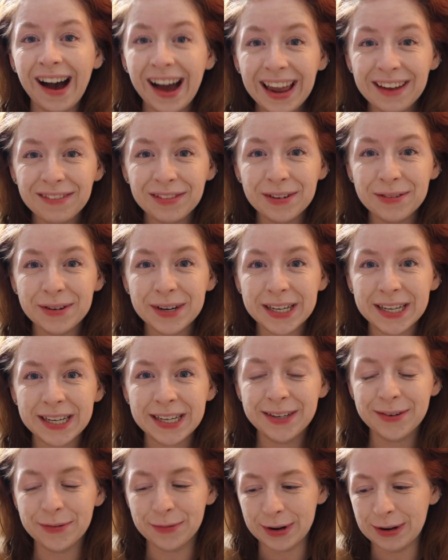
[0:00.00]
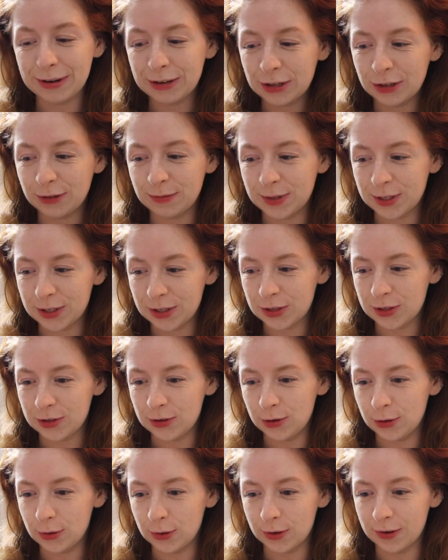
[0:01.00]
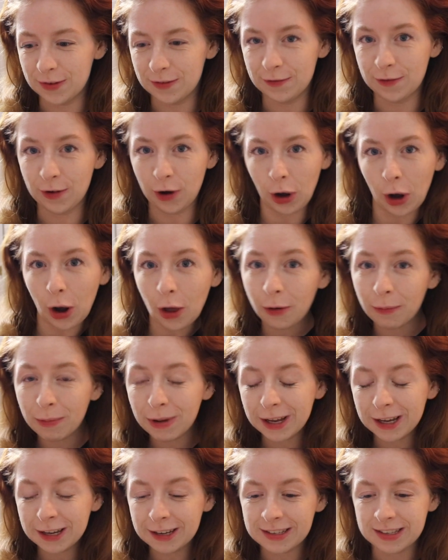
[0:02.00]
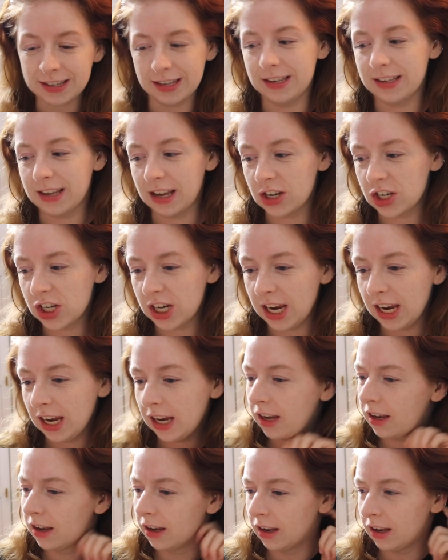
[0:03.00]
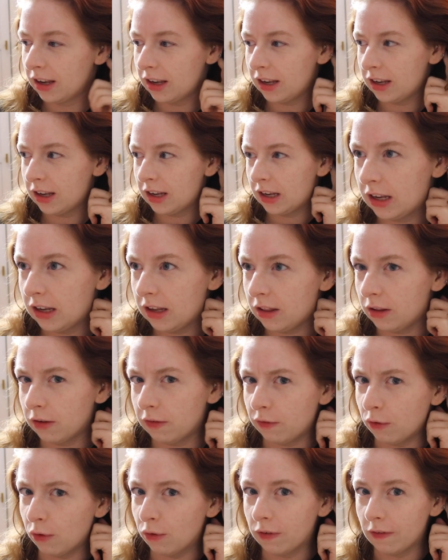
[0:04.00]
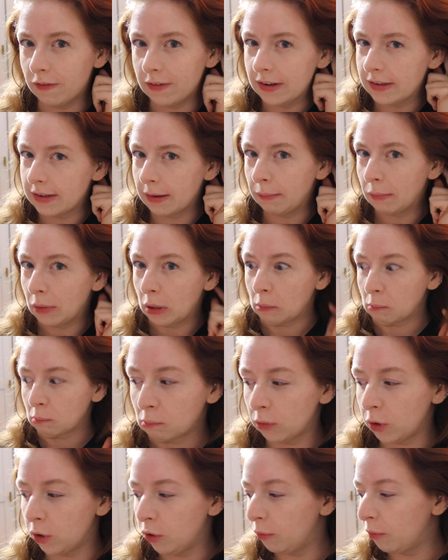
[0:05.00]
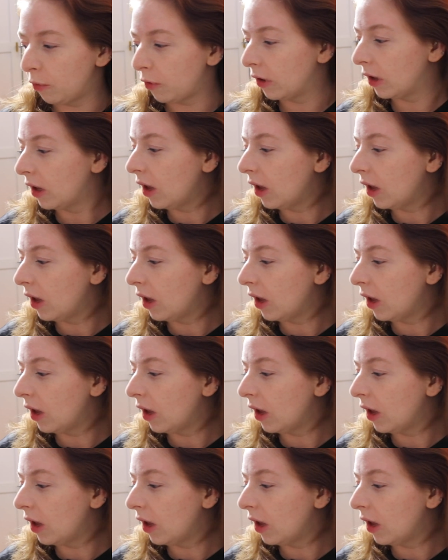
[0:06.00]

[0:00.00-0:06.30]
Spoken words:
Hi everyone, welcome to Vlogmas. It's actually the 4th of December, oops.